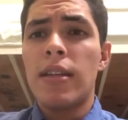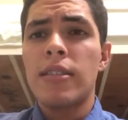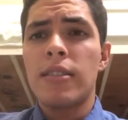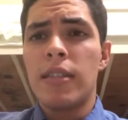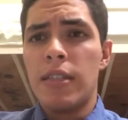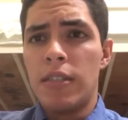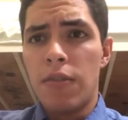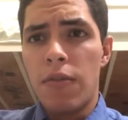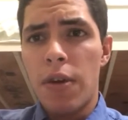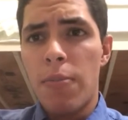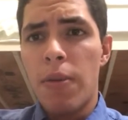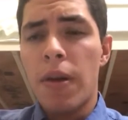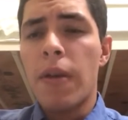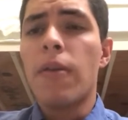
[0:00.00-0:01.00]
a stage of
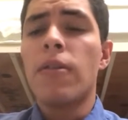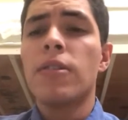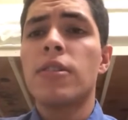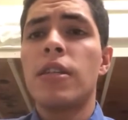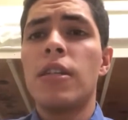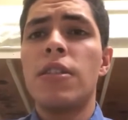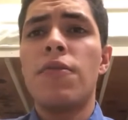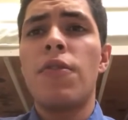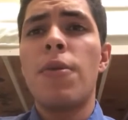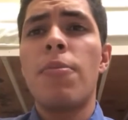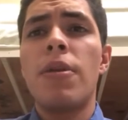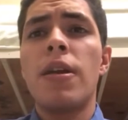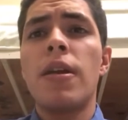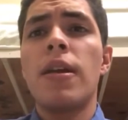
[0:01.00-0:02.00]
ripening. Stage of
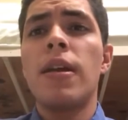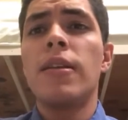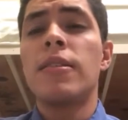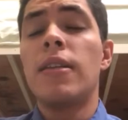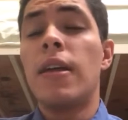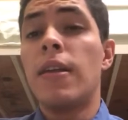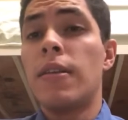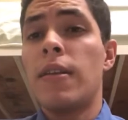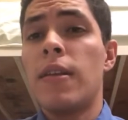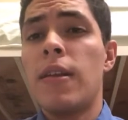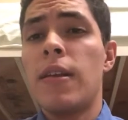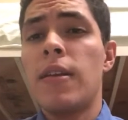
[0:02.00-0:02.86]
ripening is the